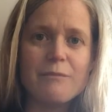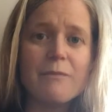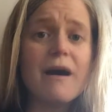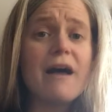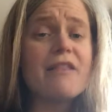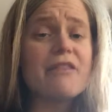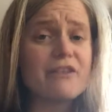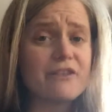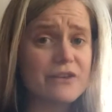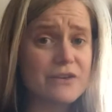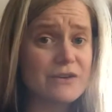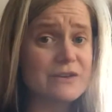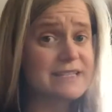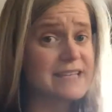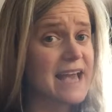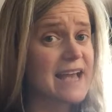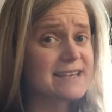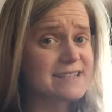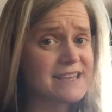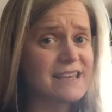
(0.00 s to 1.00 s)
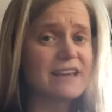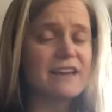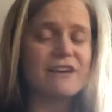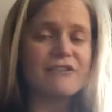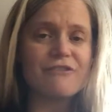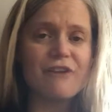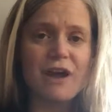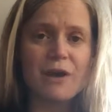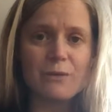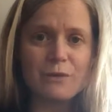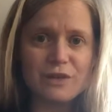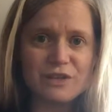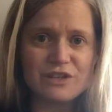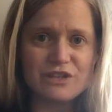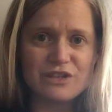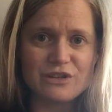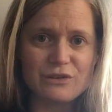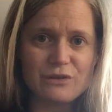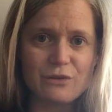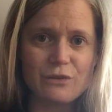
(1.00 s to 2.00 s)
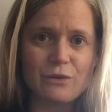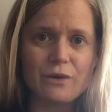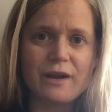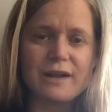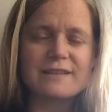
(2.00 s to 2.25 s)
mothers asking if I would do